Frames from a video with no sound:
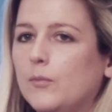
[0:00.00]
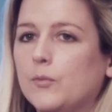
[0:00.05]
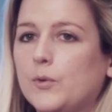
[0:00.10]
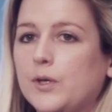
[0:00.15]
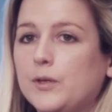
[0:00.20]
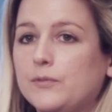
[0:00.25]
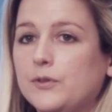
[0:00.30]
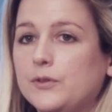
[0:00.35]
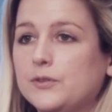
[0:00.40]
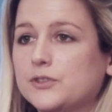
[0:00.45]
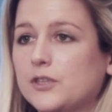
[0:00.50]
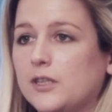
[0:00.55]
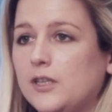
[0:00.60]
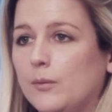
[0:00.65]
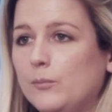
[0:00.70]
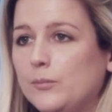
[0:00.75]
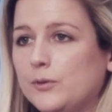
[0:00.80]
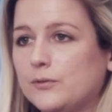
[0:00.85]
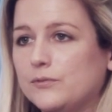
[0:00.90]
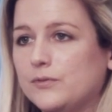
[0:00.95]
We've used a
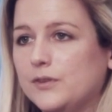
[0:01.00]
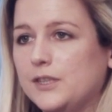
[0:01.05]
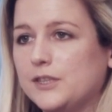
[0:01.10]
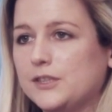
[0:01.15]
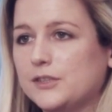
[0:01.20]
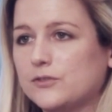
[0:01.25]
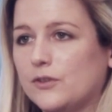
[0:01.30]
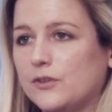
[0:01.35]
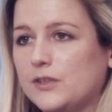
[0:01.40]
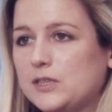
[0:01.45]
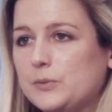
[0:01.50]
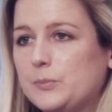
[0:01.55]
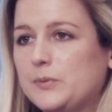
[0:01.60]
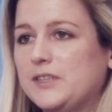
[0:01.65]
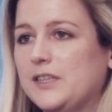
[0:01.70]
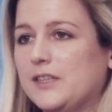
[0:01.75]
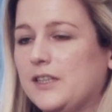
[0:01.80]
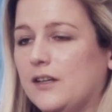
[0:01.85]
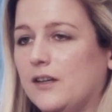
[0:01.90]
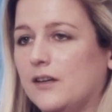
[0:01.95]
number of finishes on this
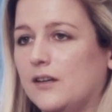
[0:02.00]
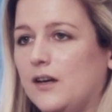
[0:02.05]
particular